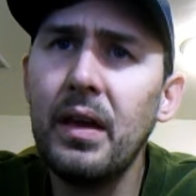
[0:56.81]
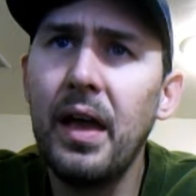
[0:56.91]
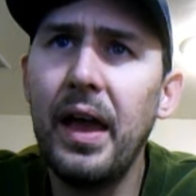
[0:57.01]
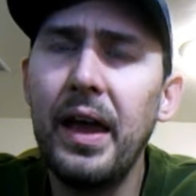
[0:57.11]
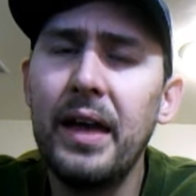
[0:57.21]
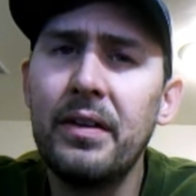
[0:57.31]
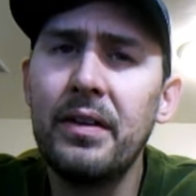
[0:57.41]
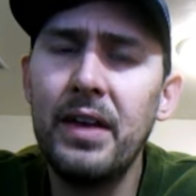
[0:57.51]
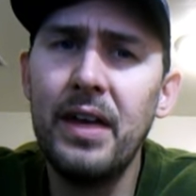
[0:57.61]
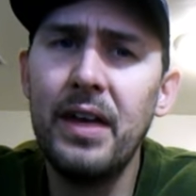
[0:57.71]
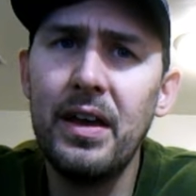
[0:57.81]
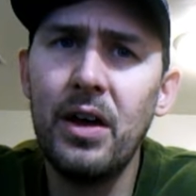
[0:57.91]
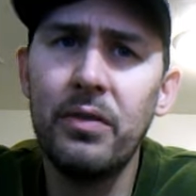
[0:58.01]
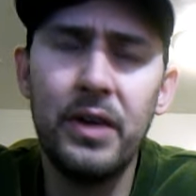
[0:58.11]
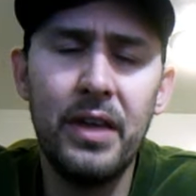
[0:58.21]
And they take it
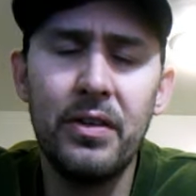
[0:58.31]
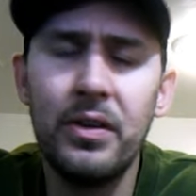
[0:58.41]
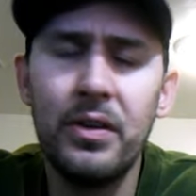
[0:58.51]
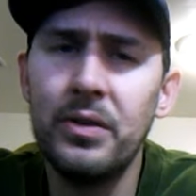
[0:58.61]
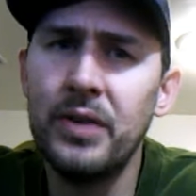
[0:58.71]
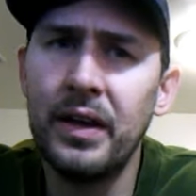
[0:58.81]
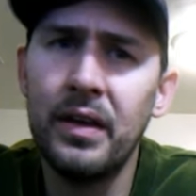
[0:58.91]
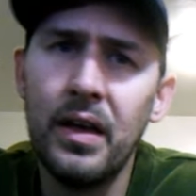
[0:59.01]
over either using